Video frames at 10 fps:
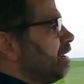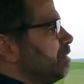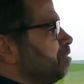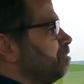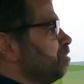
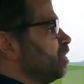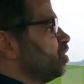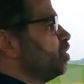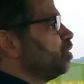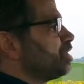um,
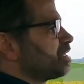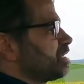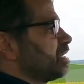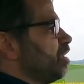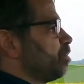
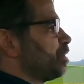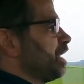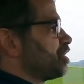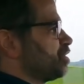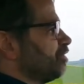Rootes
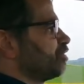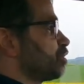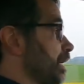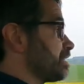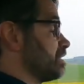operation of
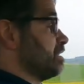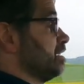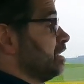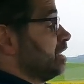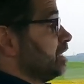
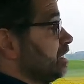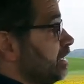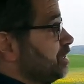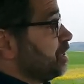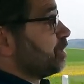Chrysler
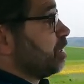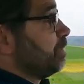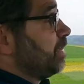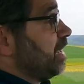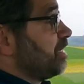in
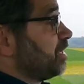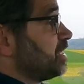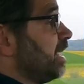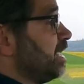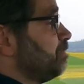Europe at
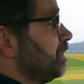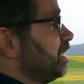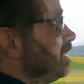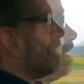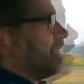the time.
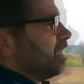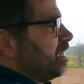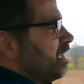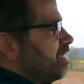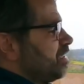So
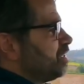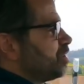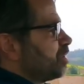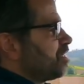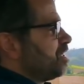they
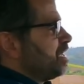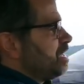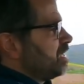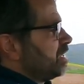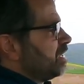took
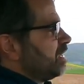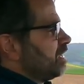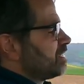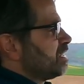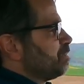the
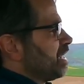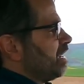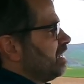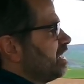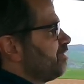
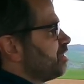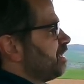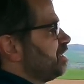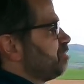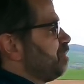Simca
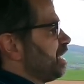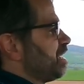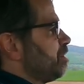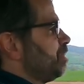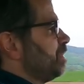1100
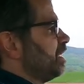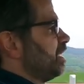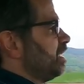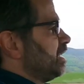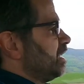pickup
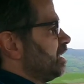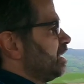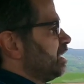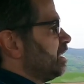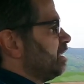
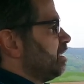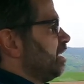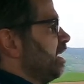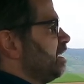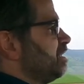uh,
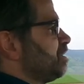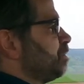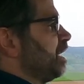and,